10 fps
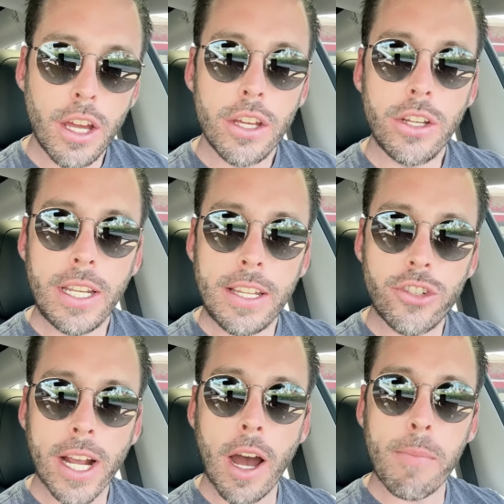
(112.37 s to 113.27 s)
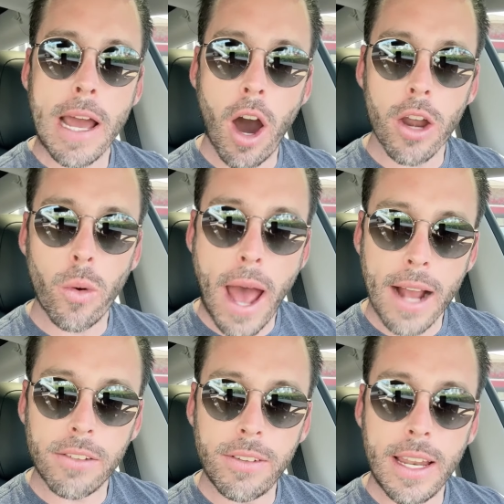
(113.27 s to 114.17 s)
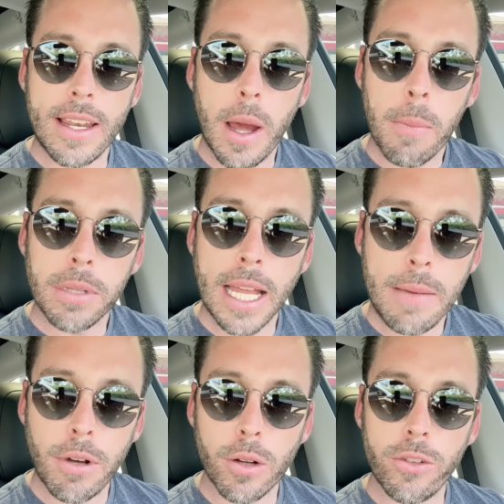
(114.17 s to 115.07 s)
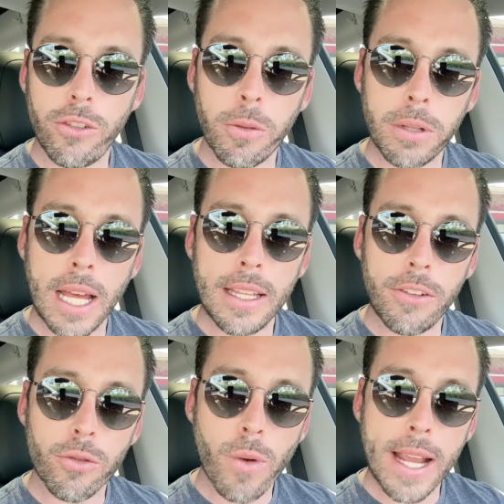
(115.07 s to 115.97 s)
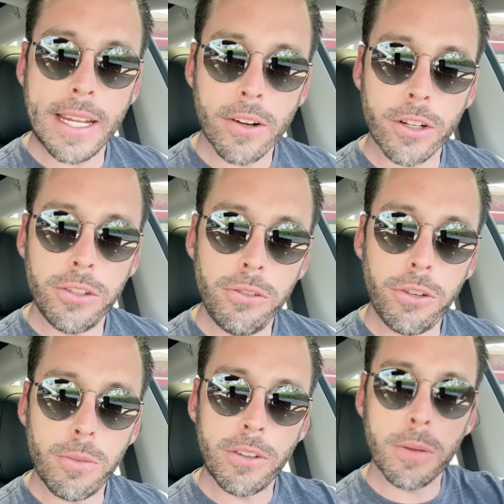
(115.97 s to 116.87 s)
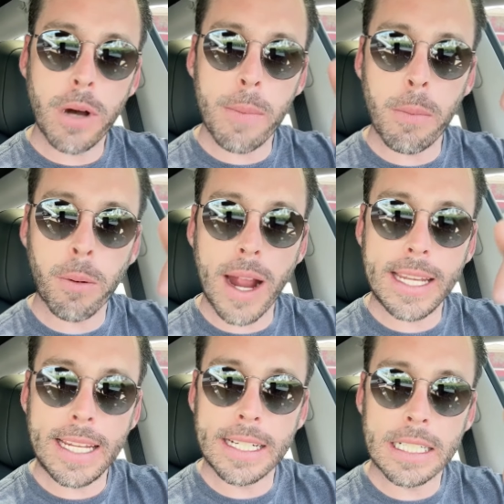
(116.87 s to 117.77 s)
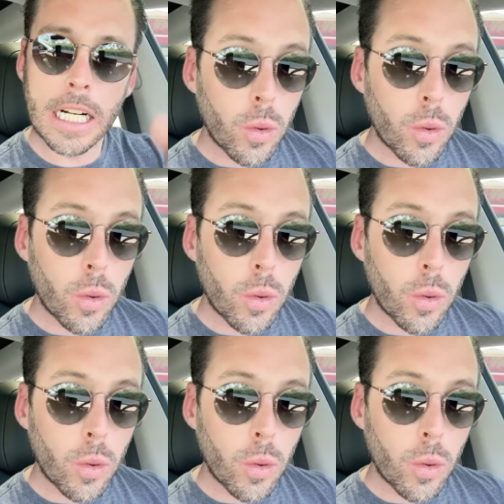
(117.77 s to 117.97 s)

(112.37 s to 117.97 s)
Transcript: you need to check out my auto accident playbook, which is a playlist right here on YouTube. It's going to pop up right here.